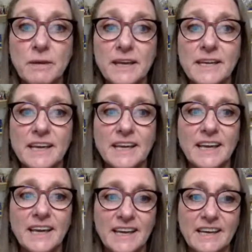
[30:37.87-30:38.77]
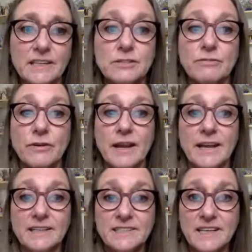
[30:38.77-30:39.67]
making is for
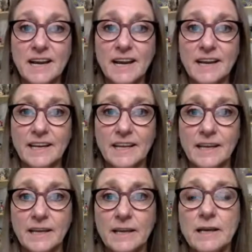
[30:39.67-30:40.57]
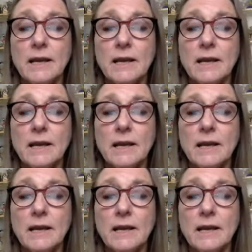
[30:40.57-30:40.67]
anxiety,